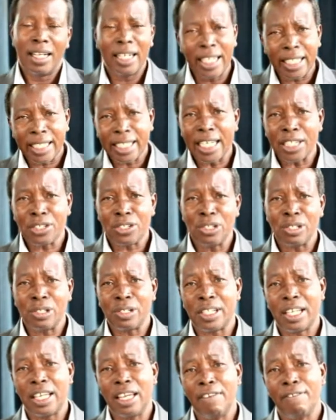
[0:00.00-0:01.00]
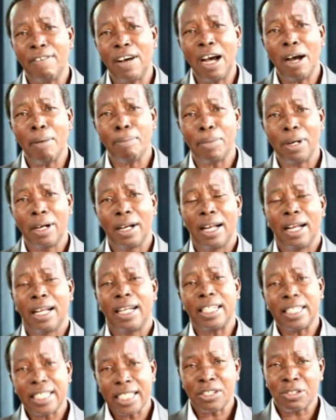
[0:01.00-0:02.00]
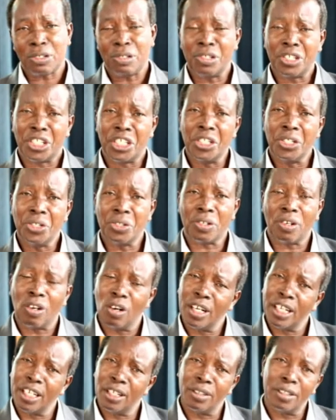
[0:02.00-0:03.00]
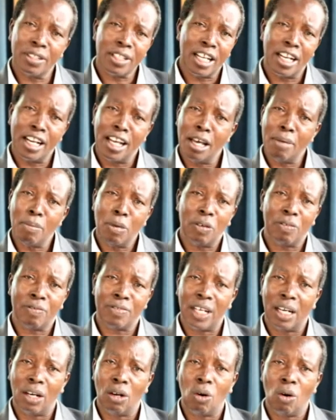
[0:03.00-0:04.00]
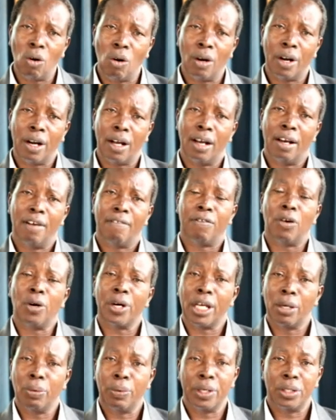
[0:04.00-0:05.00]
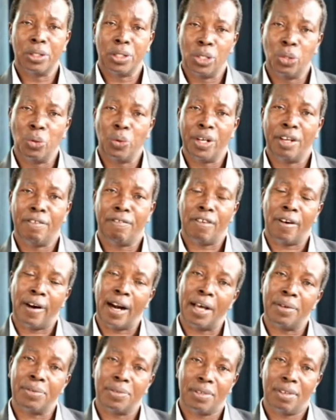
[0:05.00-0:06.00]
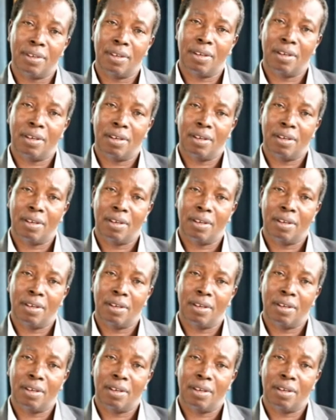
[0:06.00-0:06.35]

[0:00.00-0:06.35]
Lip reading: Let us not give up. Let us continue calling on the name of the Lord, for He will do it for us.